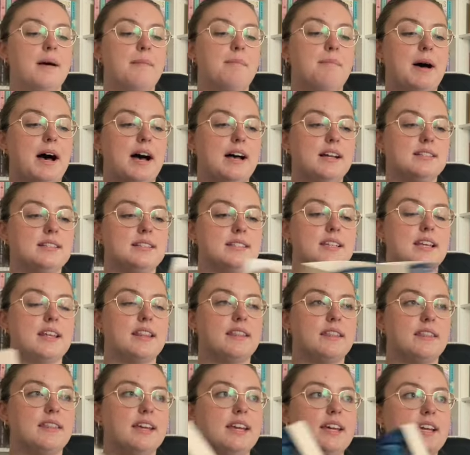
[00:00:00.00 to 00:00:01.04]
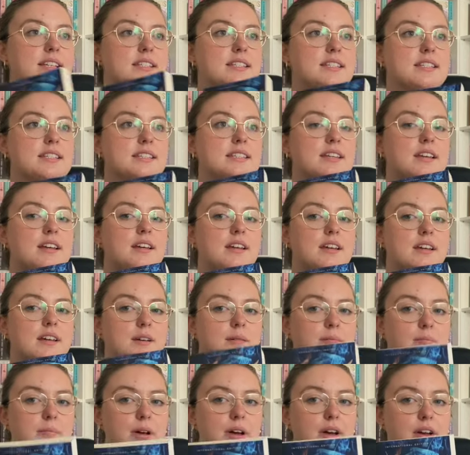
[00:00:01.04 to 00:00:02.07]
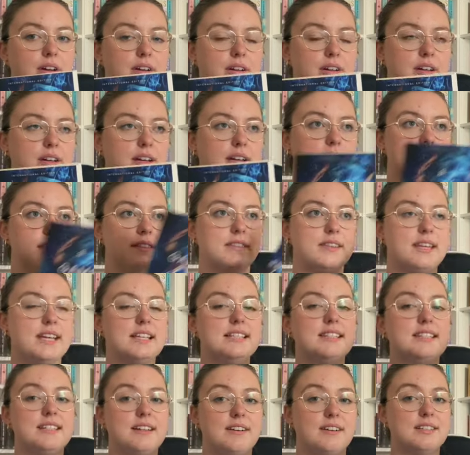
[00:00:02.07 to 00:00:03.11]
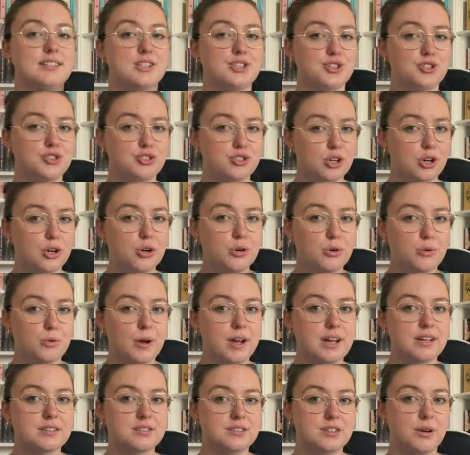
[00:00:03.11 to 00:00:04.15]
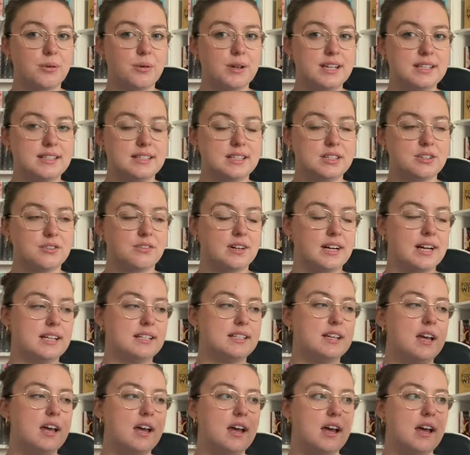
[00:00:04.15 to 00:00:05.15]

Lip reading: But this book, this series is so quick, so easy to read.